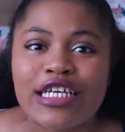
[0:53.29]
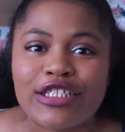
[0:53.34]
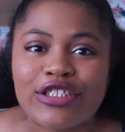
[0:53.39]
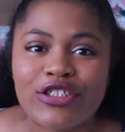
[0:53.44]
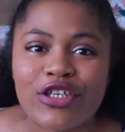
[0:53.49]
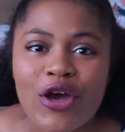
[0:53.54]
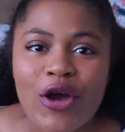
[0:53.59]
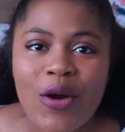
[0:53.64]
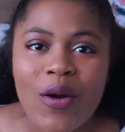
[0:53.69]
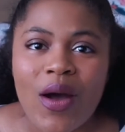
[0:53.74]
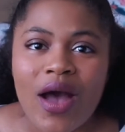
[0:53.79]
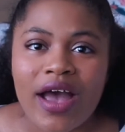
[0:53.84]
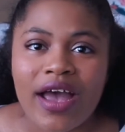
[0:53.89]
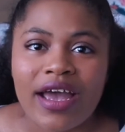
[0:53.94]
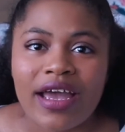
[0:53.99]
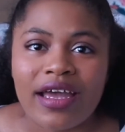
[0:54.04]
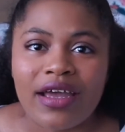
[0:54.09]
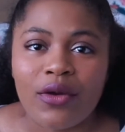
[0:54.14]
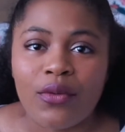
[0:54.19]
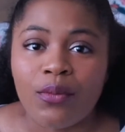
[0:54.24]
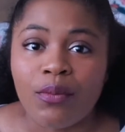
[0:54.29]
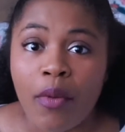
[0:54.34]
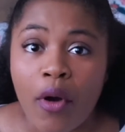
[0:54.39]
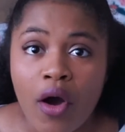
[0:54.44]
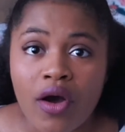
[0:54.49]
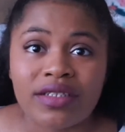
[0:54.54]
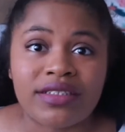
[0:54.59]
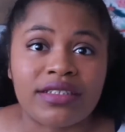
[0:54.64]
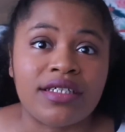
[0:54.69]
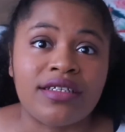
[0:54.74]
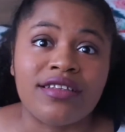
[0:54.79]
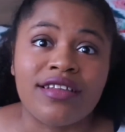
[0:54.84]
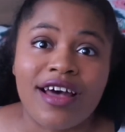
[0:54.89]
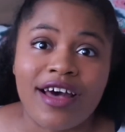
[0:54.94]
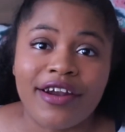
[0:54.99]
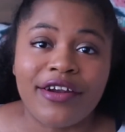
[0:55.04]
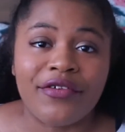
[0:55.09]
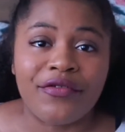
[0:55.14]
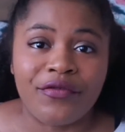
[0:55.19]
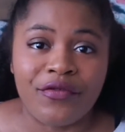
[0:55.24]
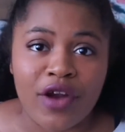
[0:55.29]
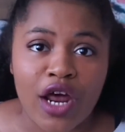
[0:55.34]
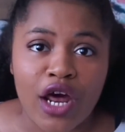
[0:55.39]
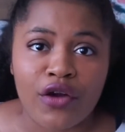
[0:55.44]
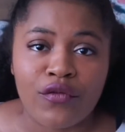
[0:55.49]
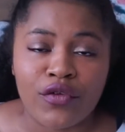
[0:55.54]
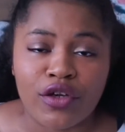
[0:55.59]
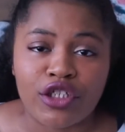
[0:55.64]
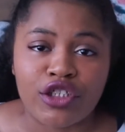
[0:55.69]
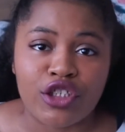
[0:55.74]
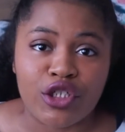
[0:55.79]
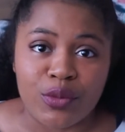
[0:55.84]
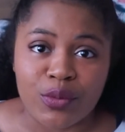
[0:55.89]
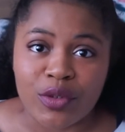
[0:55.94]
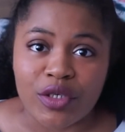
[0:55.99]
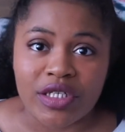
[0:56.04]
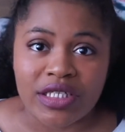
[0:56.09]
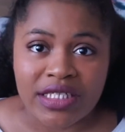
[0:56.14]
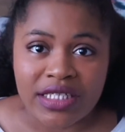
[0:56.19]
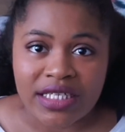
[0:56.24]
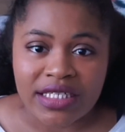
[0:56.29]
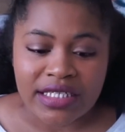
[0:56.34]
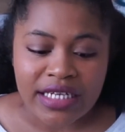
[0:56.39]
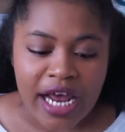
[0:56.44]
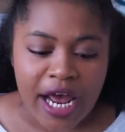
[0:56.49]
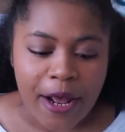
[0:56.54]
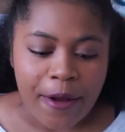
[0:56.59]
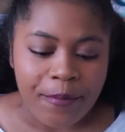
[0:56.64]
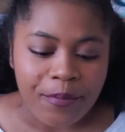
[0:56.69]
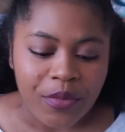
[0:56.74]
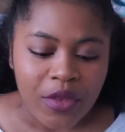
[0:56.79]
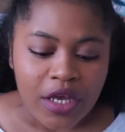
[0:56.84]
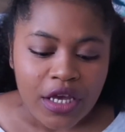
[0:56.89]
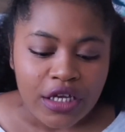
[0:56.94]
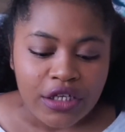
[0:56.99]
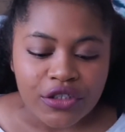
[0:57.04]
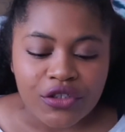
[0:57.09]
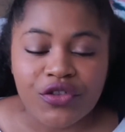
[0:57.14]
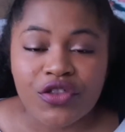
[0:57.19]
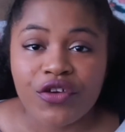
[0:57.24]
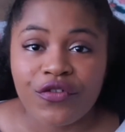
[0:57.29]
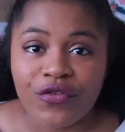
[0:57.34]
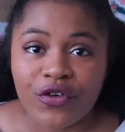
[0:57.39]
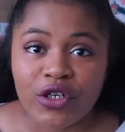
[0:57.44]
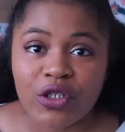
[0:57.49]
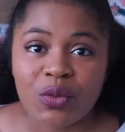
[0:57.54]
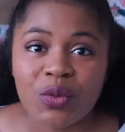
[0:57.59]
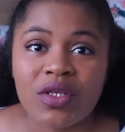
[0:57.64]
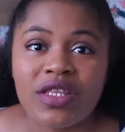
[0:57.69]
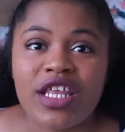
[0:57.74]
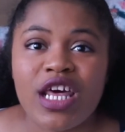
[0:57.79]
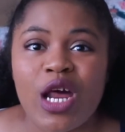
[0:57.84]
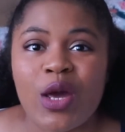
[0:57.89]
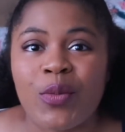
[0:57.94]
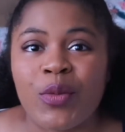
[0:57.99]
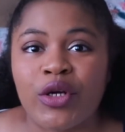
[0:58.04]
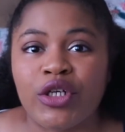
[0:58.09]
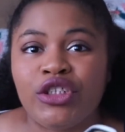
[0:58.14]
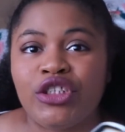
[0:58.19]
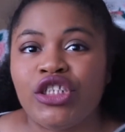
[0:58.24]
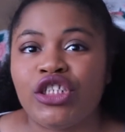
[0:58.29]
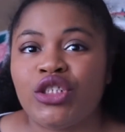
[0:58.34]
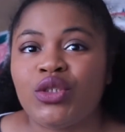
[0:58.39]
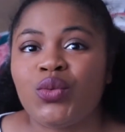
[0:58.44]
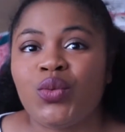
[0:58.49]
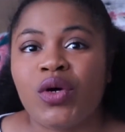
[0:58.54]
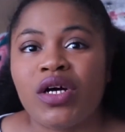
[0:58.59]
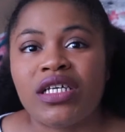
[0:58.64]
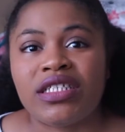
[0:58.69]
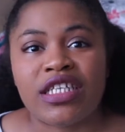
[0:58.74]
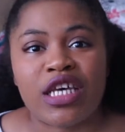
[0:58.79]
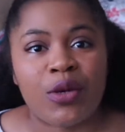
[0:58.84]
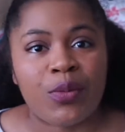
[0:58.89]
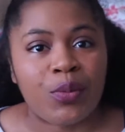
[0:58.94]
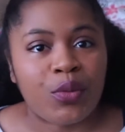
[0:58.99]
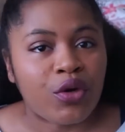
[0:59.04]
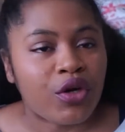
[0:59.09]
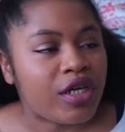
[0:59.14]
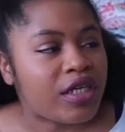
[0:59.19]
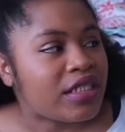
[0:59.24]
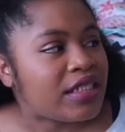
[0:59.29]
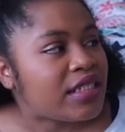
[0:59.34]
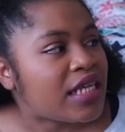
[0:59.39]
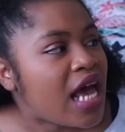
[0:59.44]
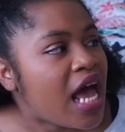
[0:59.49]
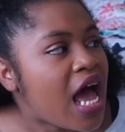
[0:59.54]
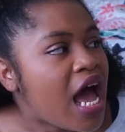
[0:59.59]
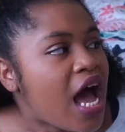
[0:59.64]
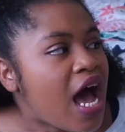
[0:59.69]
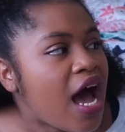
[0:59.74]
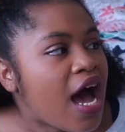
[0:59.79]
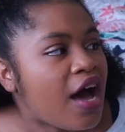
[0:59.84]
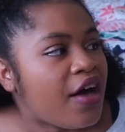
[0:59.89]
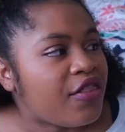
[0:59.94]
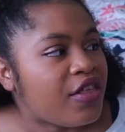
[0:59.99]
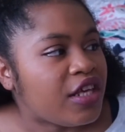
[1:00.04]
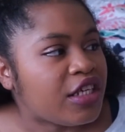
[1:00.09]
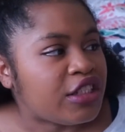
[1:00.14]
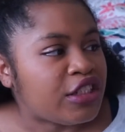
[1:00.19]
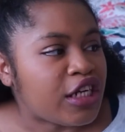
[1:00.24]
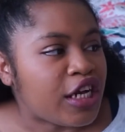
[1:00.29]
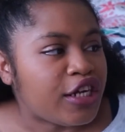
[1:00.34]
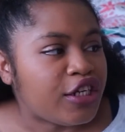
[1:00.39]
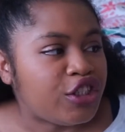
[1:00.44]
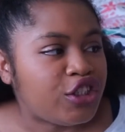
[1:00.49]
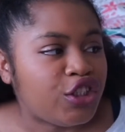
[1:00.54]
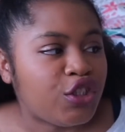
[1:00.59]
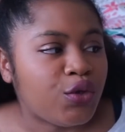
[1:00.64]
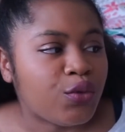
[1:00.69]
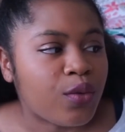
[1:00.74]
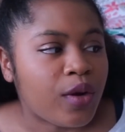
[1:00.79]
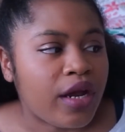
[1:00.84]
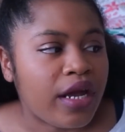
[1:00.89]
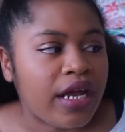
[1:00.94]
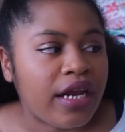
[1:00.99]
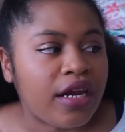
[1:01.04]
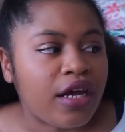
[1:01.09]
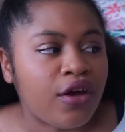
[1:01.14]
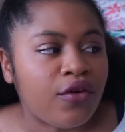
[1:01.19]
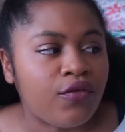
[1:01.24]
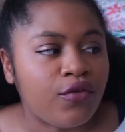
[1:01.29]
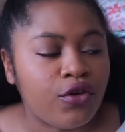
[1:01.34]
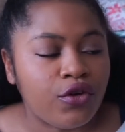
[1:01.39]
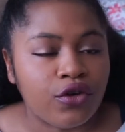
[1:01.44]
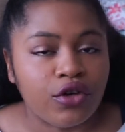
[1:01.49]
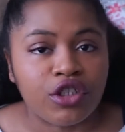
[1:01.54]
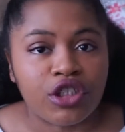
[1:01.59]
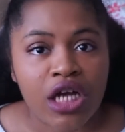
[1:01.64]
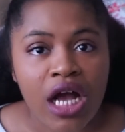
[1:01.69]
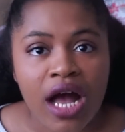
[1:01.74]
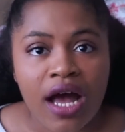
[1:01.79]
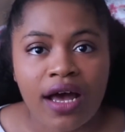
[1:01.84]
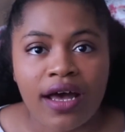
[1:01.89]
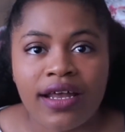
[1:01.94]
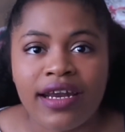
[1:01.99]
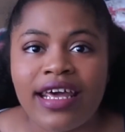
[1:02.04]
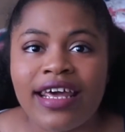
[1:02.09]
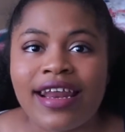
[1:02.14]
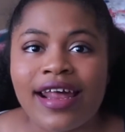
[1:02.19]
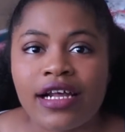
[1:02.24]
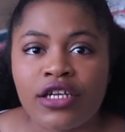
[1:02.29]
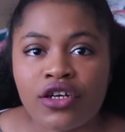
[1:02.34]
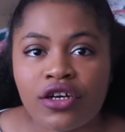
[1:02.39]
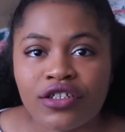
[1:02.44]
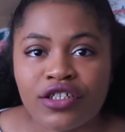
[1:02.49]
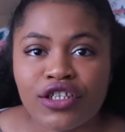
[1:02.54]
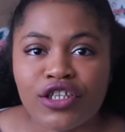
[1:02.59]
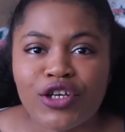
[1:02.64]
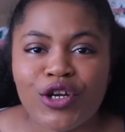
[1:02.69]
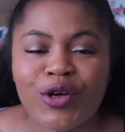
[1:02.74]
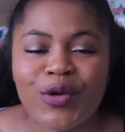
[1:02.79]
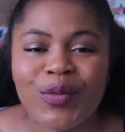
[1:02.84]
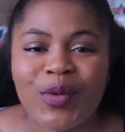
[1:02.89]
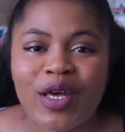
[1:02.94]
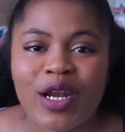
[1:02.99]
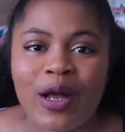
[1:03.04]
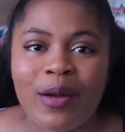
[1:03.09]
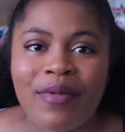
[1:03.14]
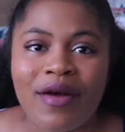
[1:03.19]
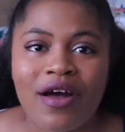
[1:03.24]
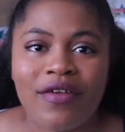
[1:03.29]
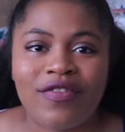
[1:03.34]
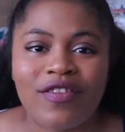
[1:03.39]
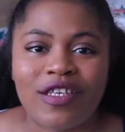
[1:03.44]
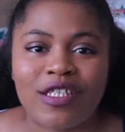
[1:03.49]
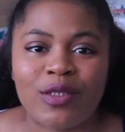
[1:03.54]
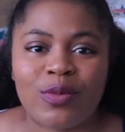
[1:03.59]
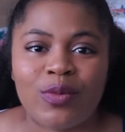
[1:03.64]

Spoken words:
So I bought a lot of nonfiction books this time. So the first one that I purchased was Empress, The Astonishing Reign of Nur Jahan, and I talked a little bit about this